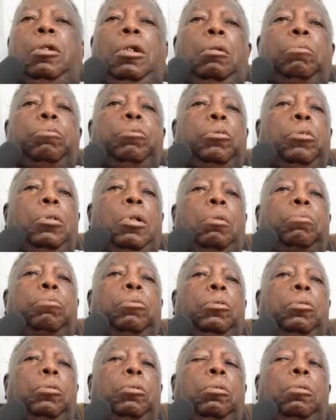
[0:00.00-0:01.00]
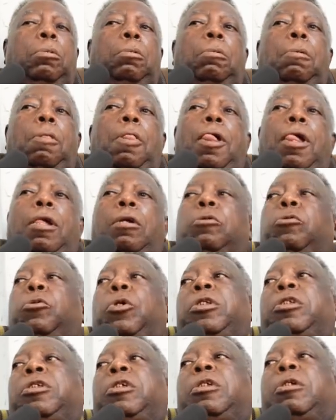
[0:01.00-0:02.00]
Apple
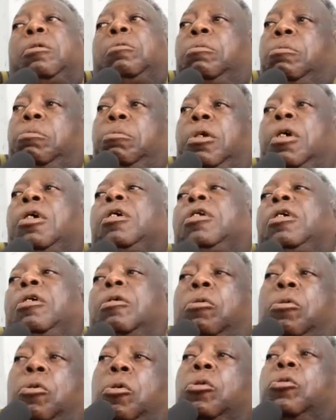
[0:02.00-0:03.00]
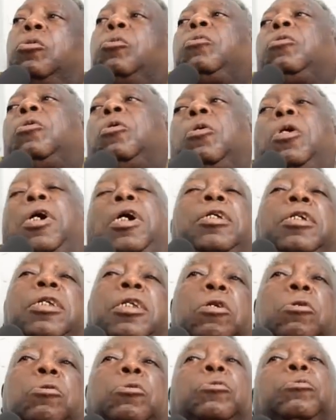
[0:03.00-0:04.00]
20, they go any
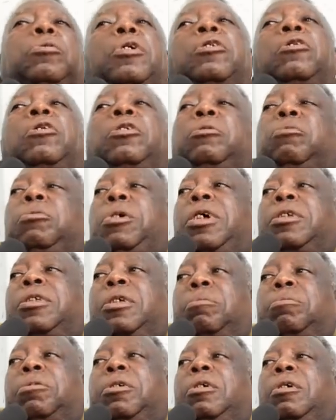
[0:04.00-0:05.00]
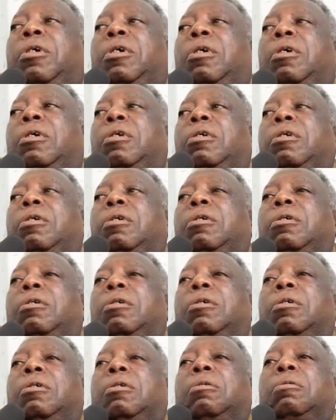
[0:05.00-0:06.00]
new technology we accept.
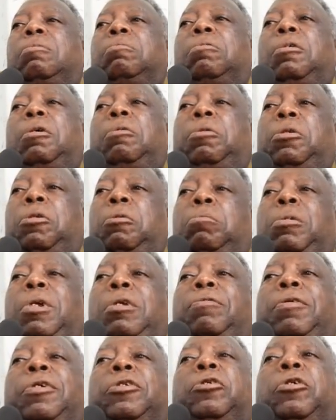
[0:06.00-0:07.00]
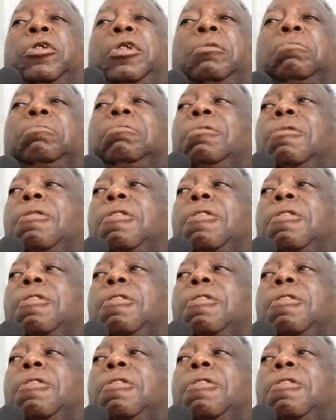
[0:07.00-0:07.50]
But we don't manufacture them.